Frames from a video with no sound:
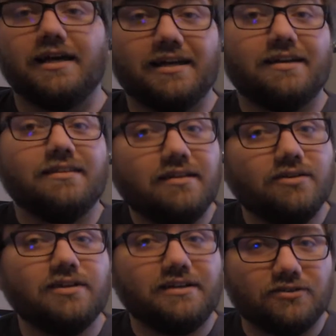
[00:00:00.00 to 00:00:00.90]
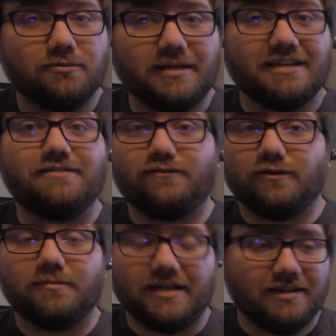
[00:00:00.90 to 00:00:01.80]
And I literally do mean
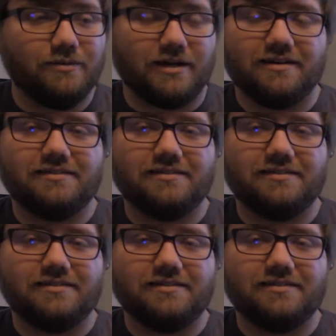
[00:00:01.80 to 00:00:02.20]
from anywhere.